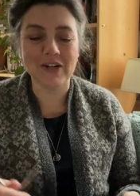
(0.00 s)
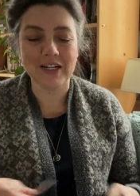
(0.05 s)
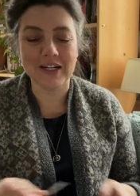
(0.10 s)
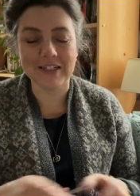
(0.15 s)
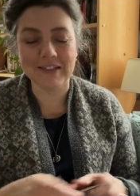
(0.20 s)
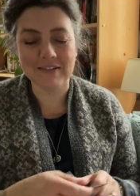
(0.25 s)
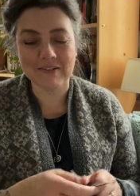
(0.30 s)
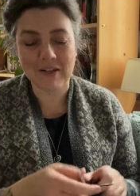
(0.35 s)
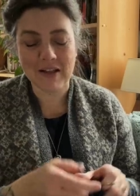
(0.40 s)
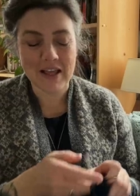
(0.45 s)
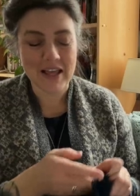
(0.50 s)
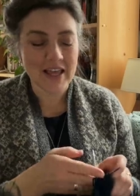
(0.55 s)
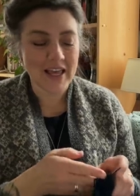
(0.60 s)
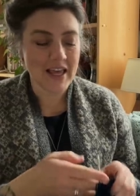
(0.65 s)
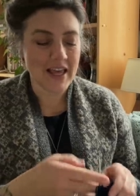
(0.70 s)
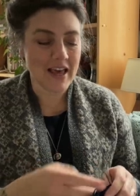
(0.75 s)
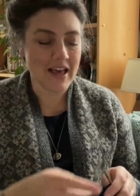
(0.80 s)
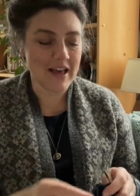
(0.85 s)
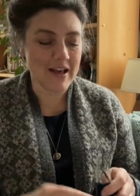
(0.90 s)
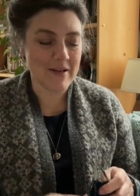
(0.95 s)
and
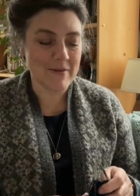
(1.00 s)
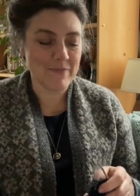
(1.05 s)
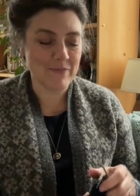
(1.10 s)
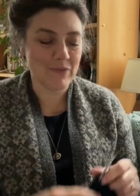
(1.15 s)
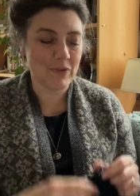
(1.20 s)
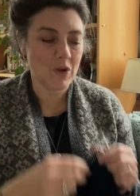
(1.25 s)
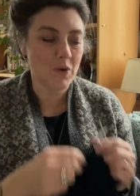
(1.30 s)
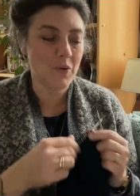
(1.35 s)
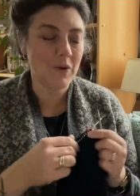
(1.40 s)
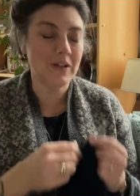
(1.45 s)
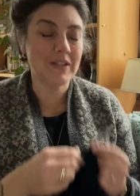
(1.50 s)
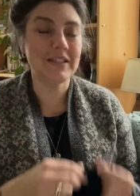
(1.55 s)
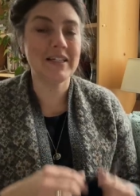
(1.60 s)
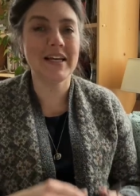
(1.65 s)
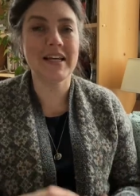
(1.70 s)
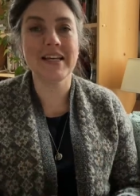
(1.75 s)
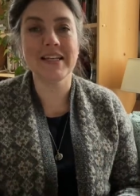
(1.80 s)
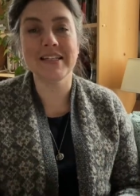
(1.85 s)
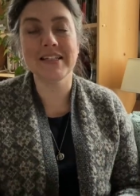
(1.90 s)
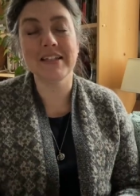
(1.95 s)
um,
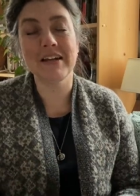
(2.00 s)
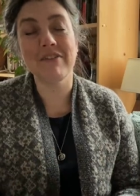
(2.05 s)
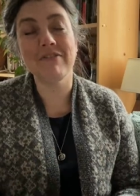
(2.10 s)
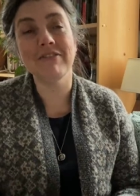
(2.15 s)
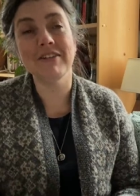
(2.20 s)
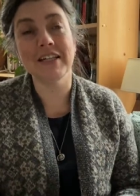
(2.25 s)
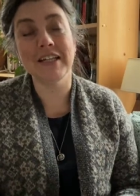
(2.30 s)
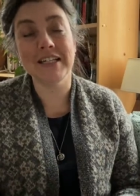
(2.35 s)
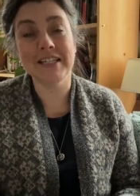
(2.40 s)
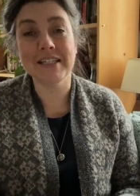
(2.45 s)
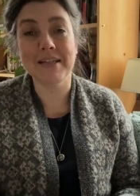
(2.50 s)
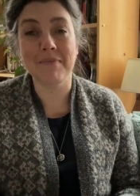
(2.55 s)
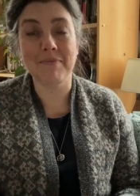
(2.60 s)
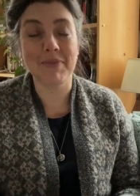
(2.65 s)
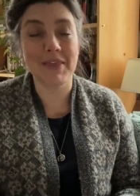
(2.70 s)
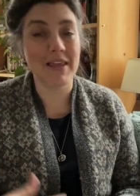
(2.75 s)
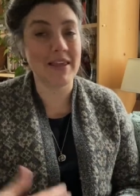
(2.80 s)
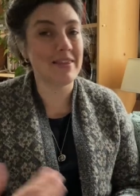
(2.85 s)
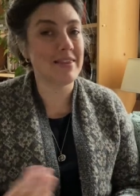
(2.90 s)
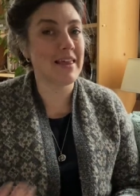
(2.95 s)
quilting is definitely
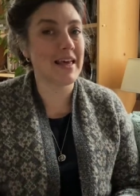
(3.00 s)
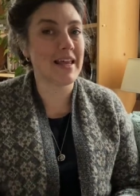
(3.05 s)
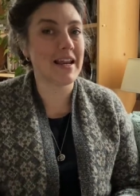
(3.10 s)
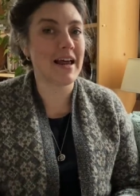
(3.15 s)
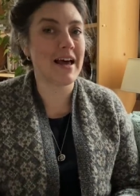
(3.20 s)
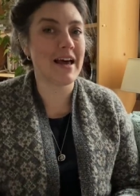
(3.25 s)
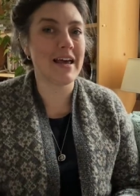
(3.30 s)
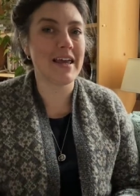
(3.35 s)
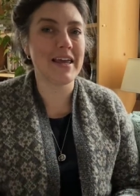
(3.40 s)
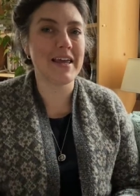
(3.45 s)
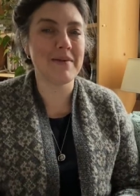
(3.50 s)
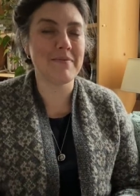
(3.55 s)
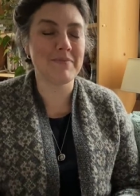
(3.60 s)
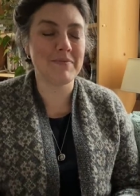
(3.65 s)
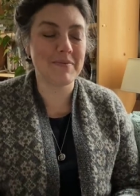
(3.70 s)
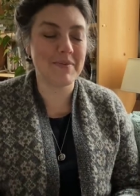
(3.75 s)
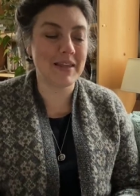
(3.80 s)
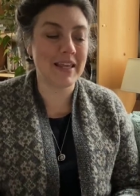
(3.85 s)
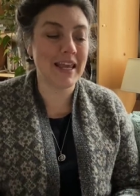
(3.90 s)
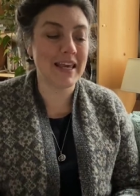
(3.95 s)
something that I
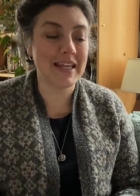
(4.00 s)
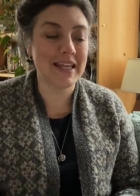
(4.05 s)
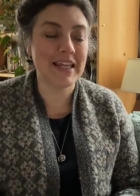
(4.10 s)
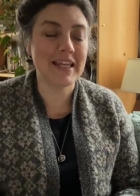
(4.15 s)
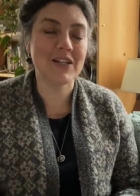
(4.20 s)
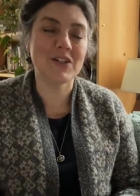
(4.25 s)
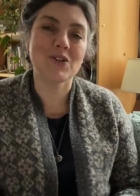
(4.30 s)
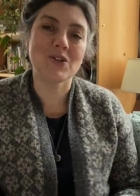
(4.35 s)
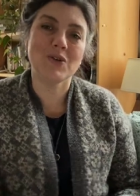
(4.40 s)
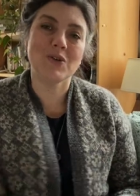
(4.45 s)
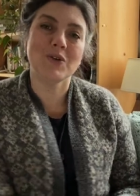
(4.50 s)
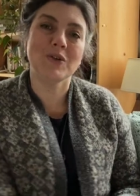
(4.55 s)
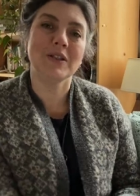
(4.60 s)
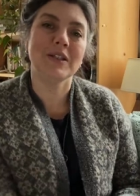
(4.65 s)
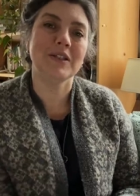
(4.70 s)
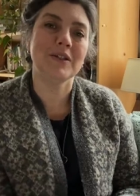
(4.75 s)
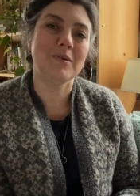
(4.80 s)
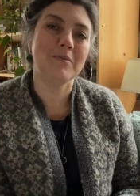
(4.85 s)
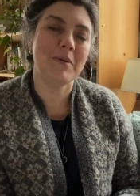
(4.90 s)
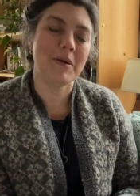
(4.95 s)
am getting into a
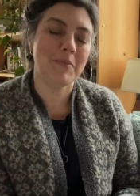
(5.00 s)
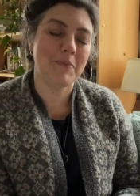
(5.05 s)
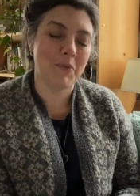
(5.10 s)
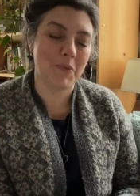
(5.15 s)
little bit